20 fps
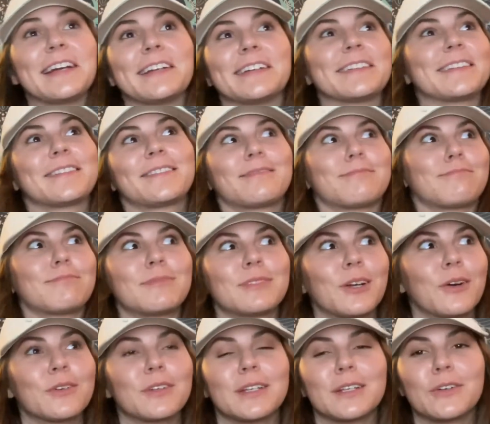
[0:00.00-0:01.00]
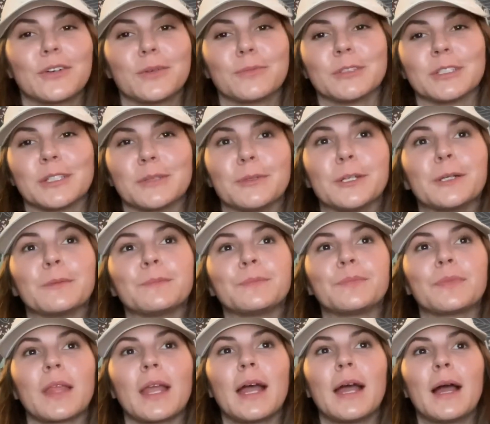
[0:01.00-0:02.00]
and it's totally normal to me.
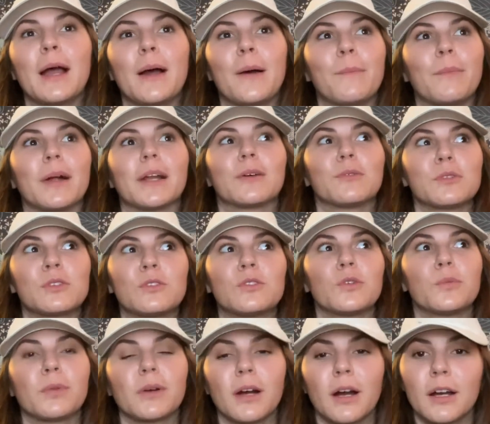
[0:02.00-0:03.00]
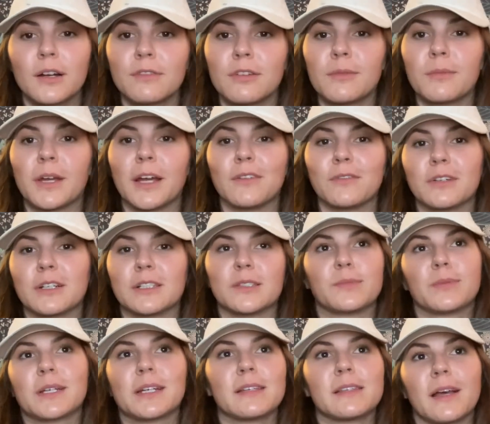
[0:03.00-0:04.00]
But it was super hard for me at
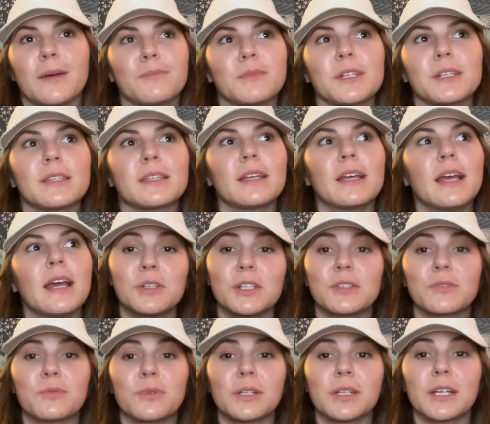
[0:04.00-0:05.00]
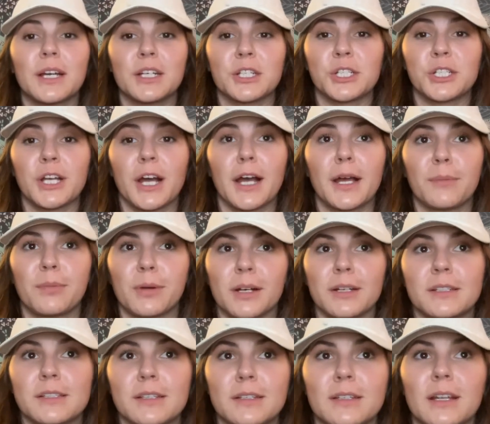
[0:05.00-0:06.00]
first because I'm just really a shy
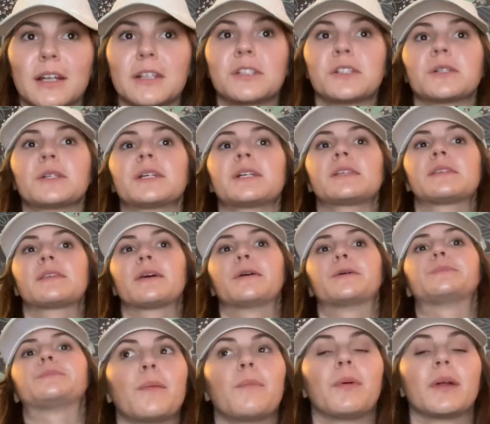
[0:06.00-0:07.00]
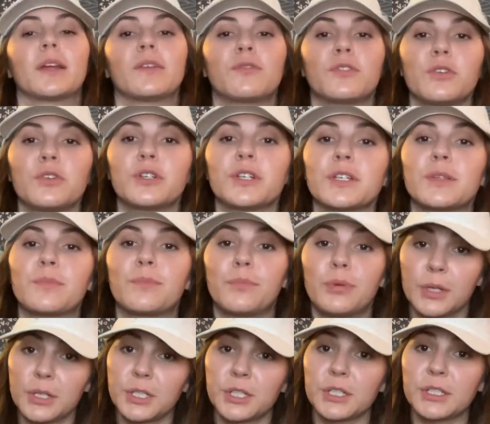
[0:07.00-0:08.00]
person naturally. So, but if you just
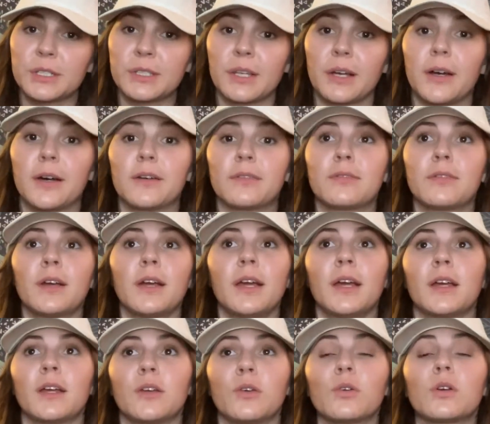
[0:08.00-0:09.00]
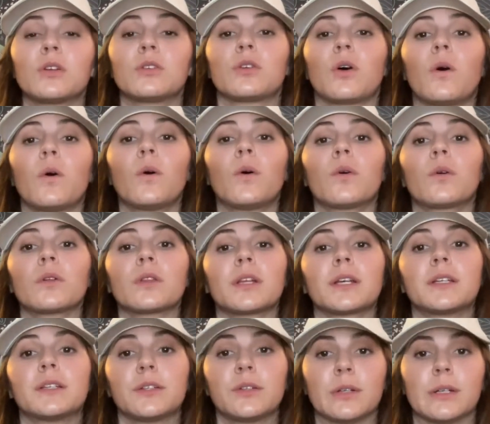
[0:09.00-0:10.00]
push yourself, you could
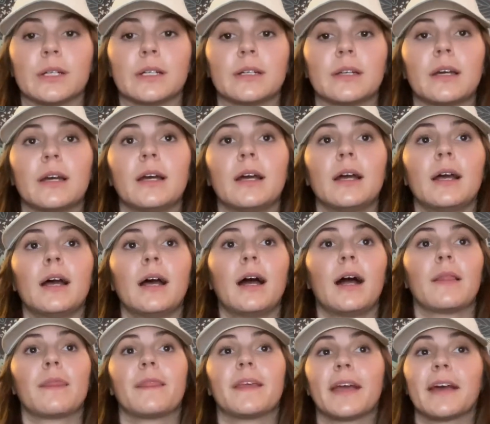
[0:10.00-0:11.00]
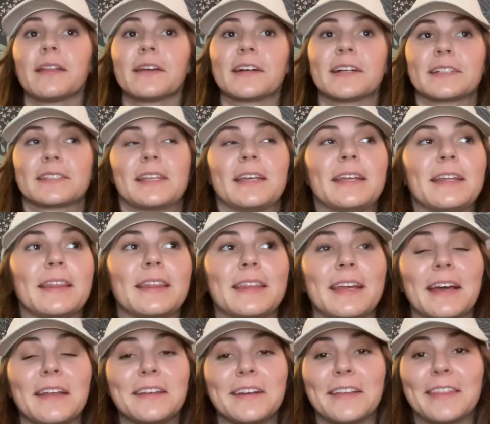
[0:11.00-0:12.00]
totally do it. The other
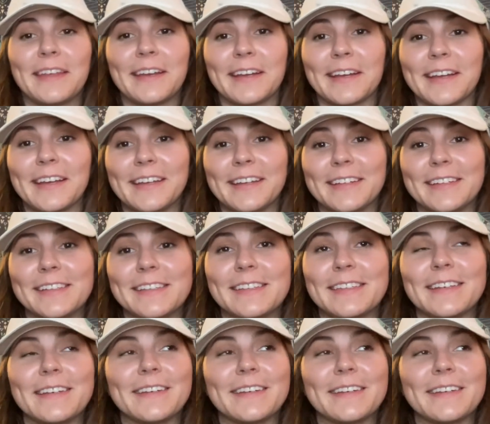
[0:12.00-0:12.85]
thing is,